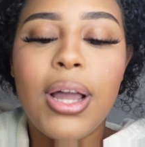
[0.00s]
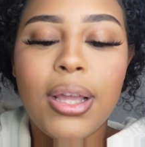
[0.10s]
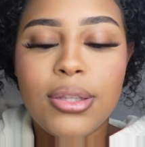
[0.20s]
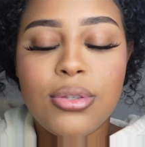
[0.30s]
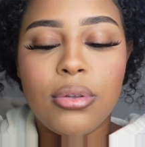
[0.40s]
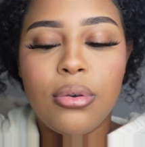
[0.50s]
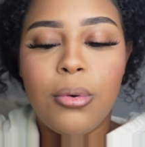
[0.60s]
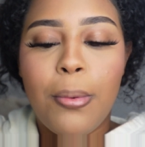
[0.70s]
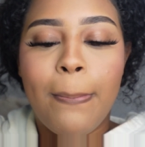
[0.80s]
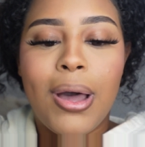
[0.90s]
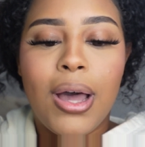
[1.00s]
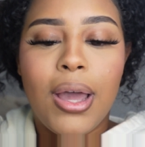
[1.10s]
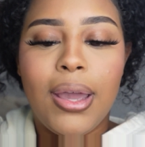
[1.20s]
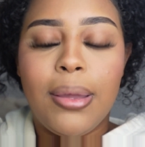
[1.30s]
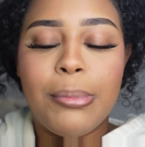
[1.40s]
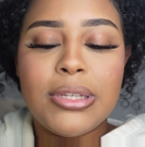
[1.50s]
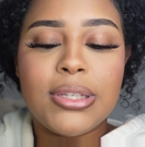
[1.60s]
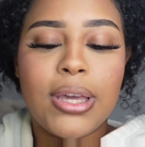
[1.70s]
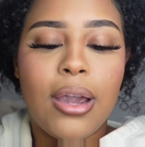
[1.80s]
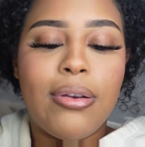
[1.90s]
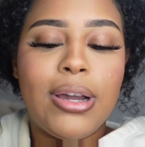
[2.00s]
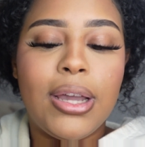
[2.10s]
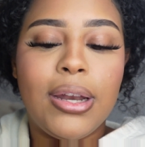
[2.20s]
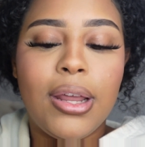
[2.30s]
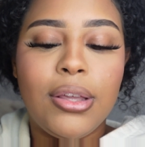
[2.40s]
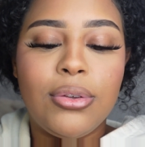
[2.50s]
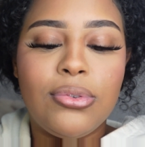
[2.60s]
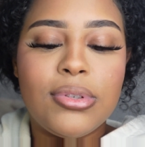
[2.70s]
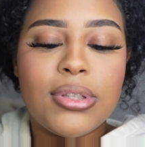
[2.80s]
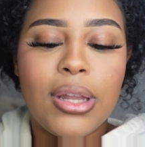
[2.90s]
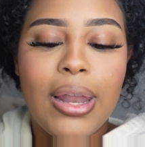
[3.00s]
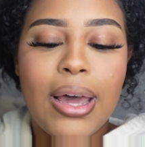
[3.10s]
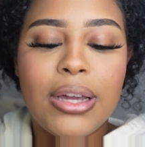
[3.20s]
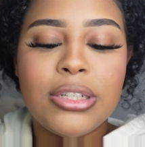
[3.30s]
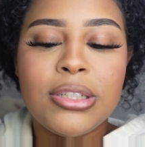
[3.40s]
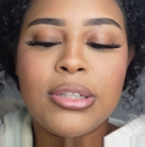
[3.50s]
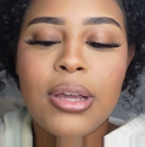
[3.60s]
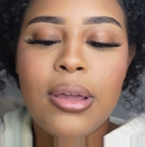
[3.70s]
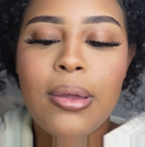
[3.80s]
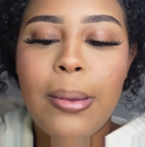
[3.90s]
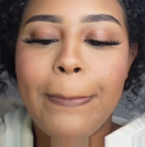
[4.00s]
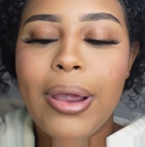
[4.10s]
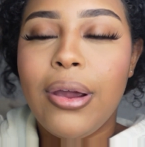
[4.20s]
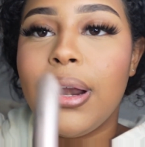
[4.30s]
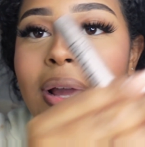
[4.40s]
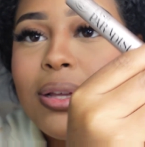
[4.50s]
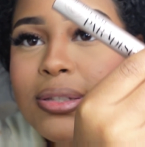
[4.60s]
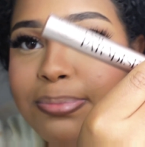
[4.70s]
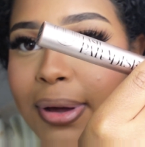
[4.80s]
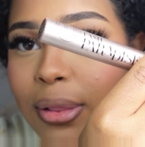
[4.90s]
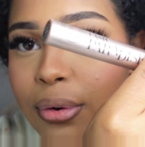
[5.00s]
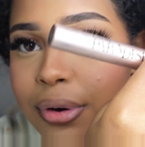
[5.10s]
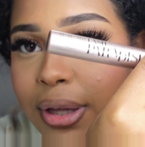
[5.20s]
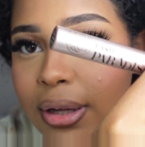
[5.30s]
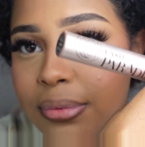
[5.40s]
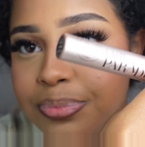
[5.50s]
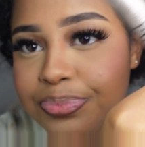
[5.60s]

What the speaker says: I do my mascara, and I use the Lash Paradise by L'Oreal,